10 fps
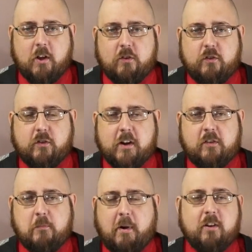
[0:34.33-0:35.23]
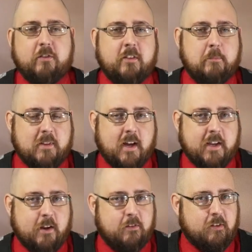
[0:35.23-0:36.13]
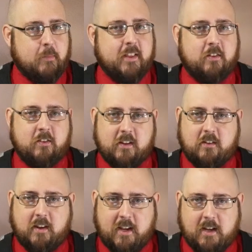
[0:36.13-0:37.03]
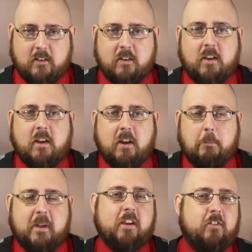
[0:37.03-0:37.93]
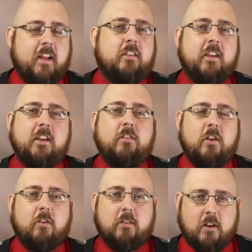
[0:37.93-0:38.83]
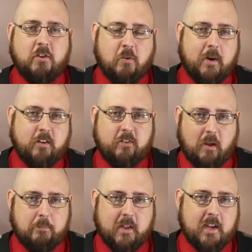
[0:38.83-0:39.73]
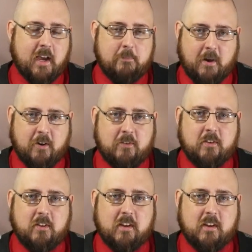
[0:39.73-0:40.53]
to try to partially block out some of the sun's heat, because that's easier than doing something about